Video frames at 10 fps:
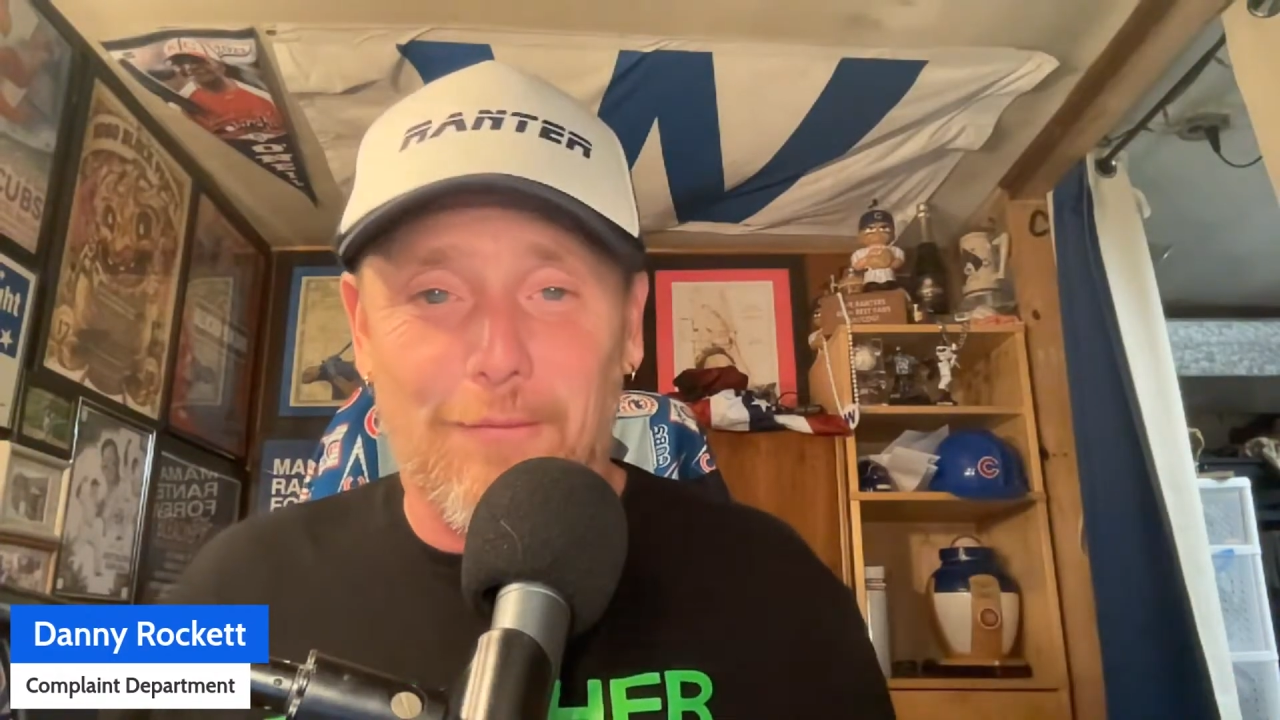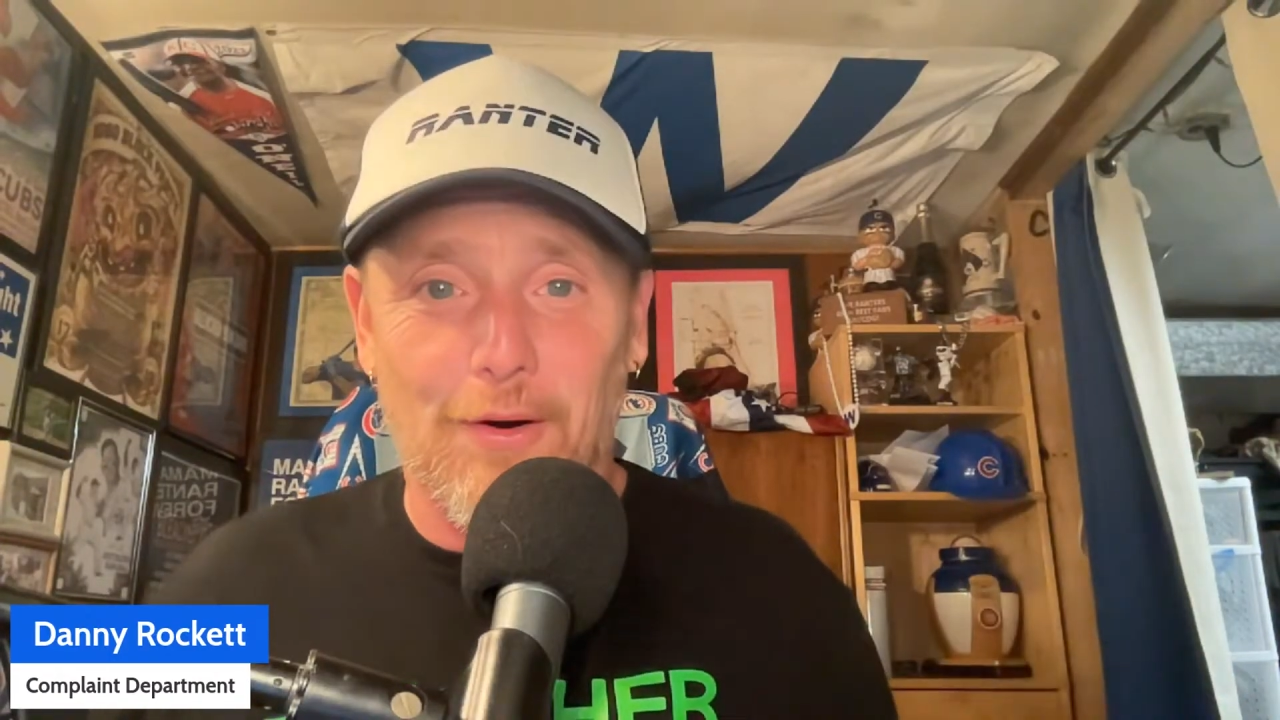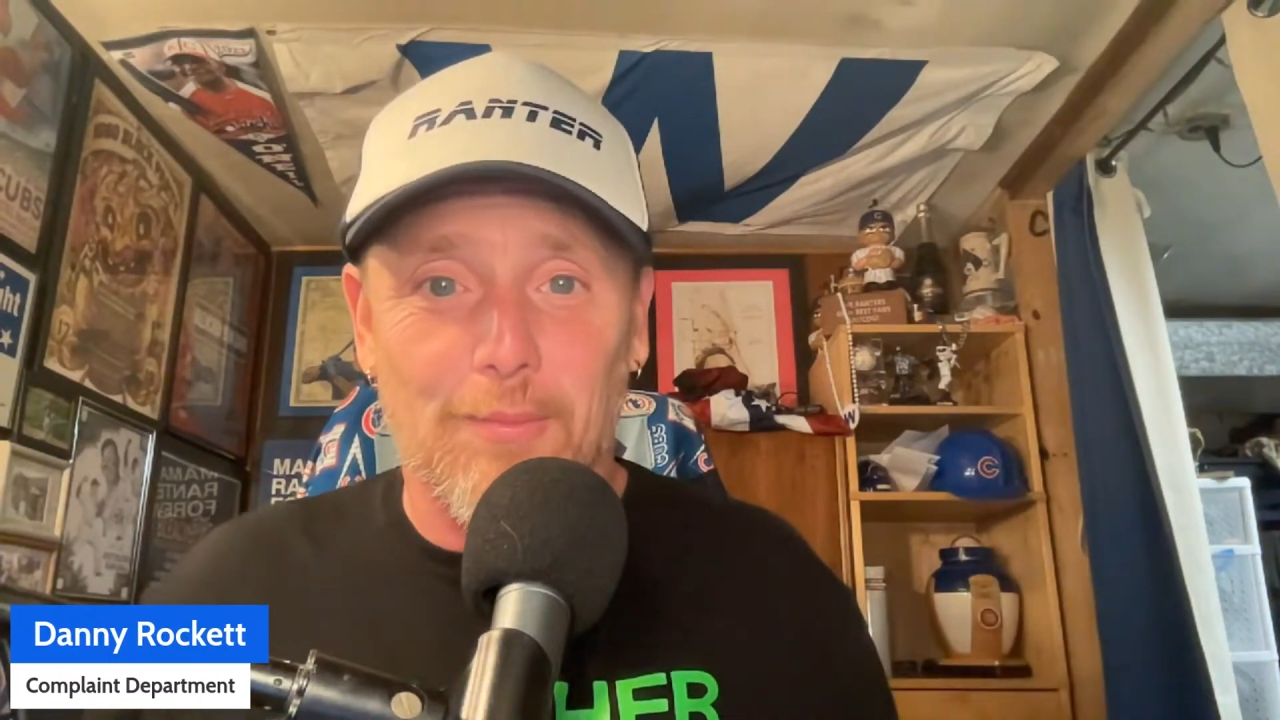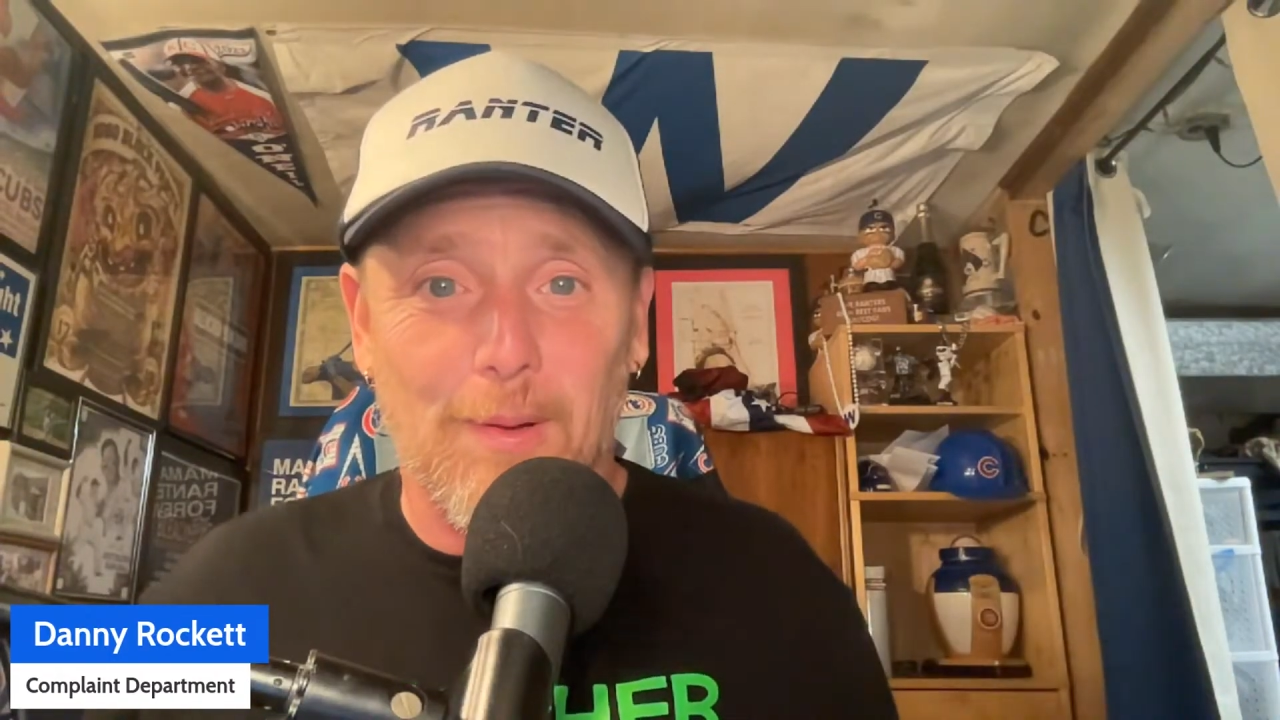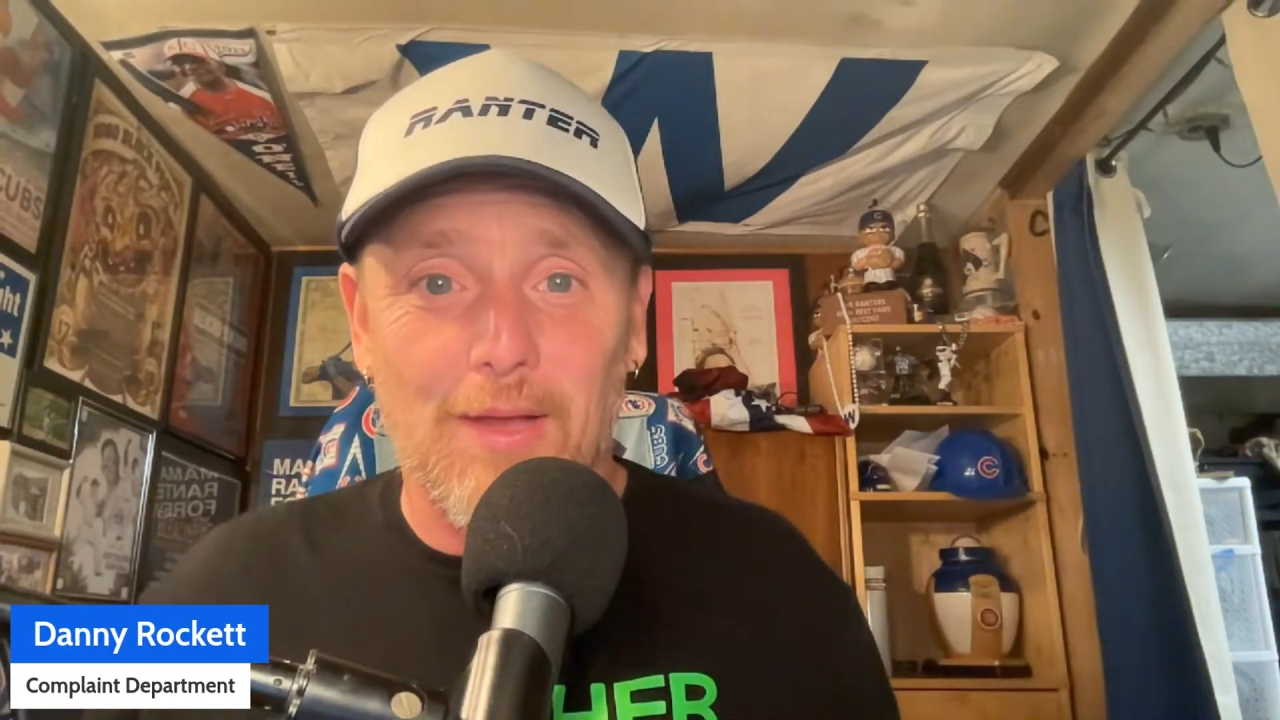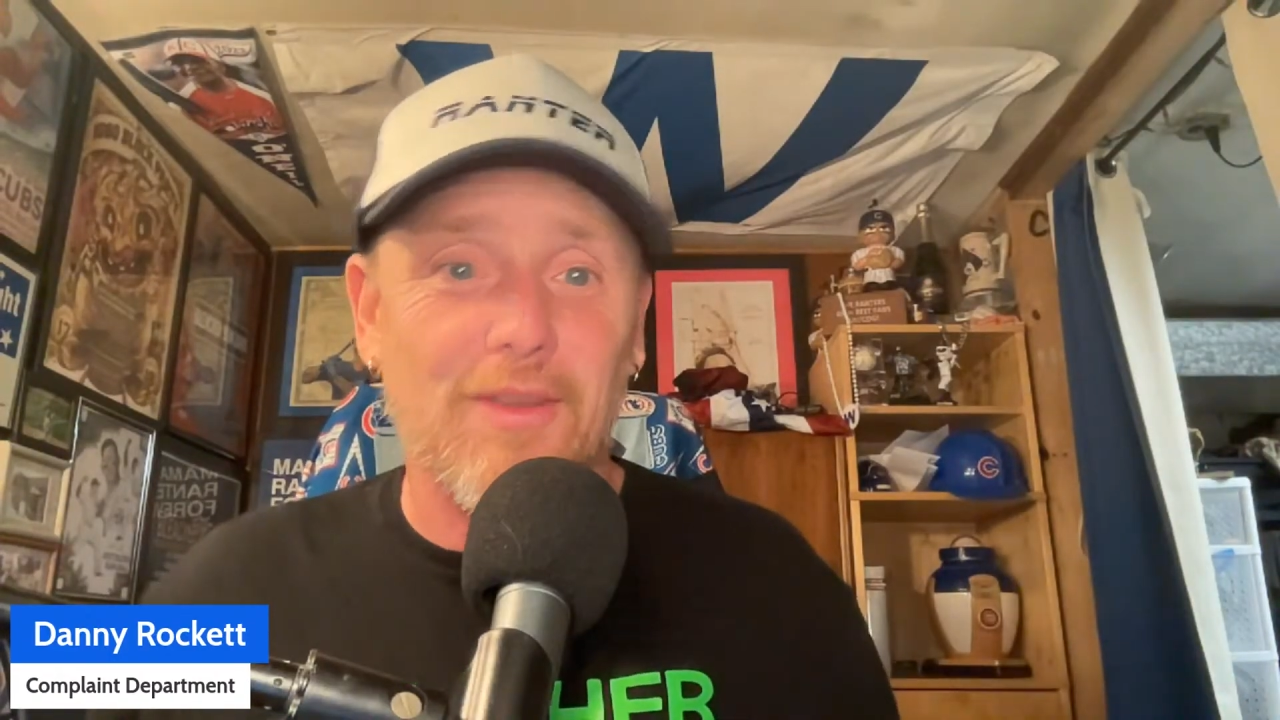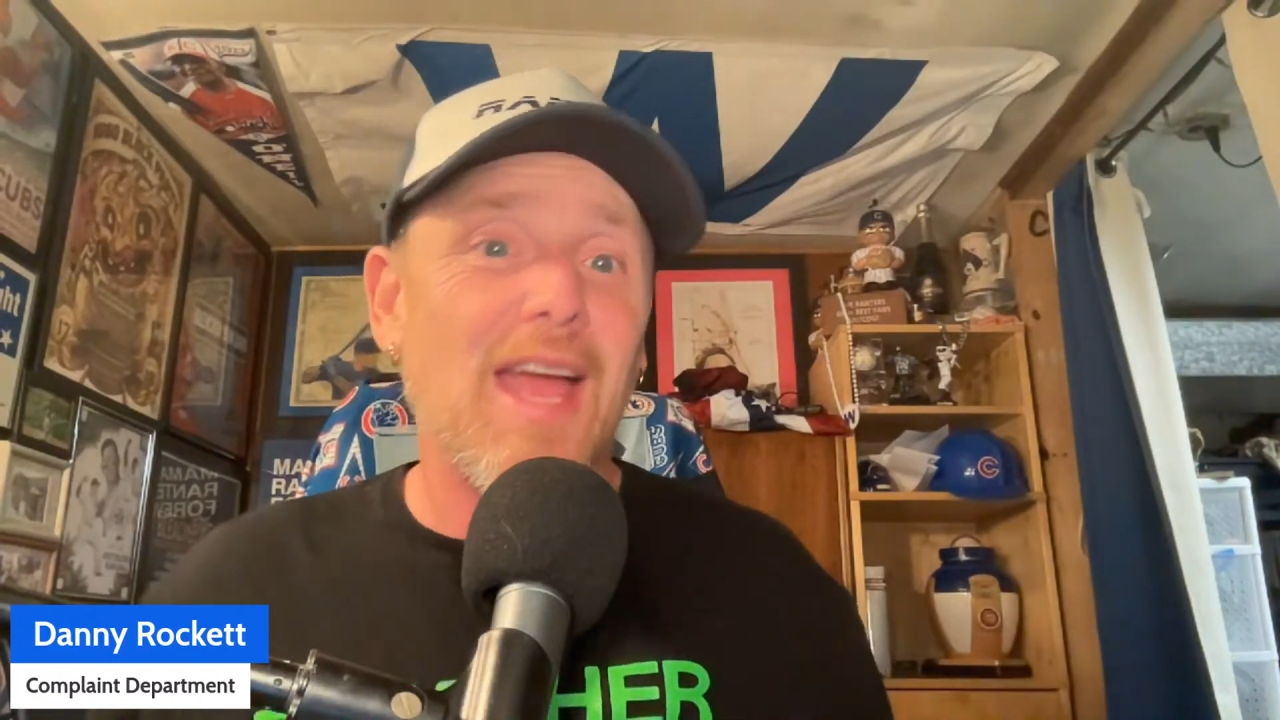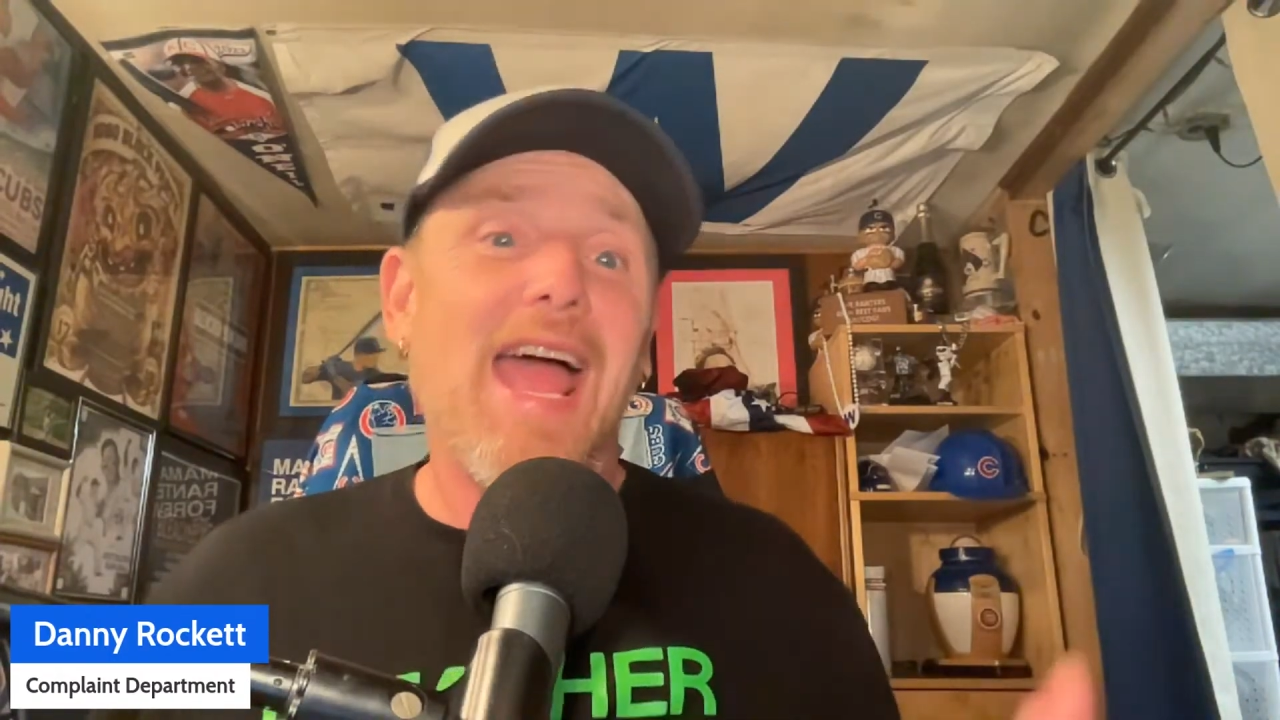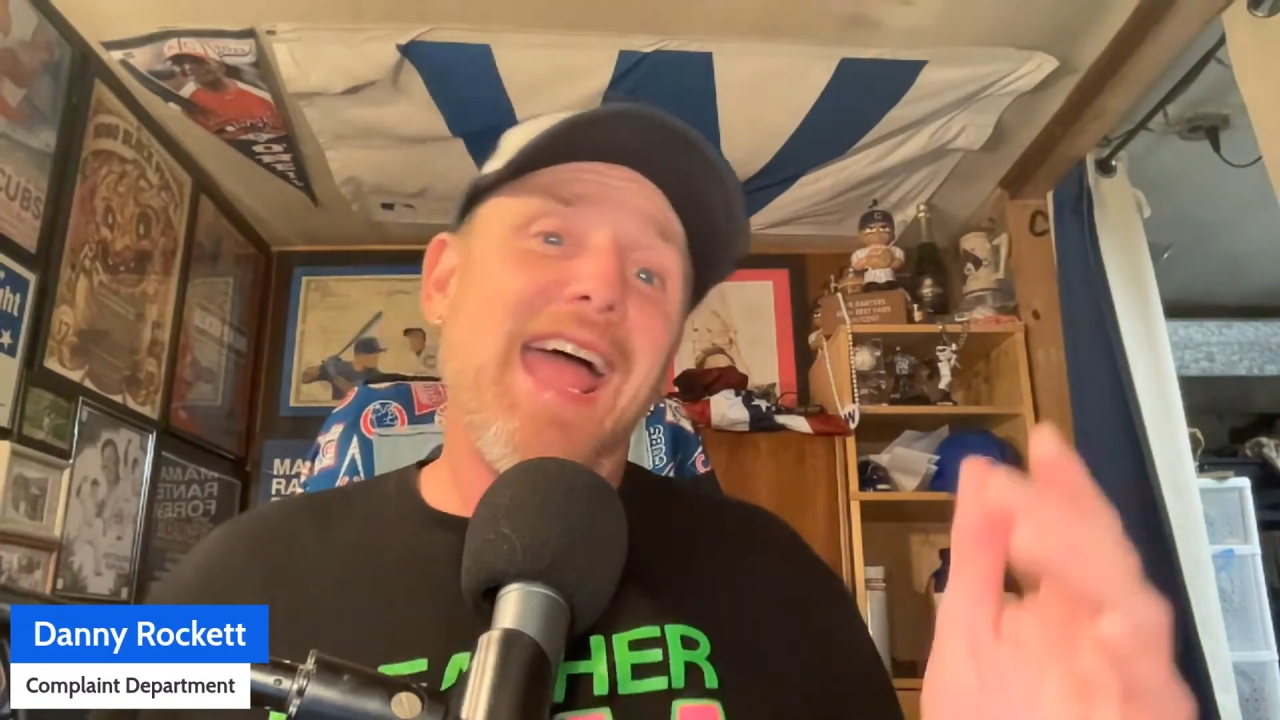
first place.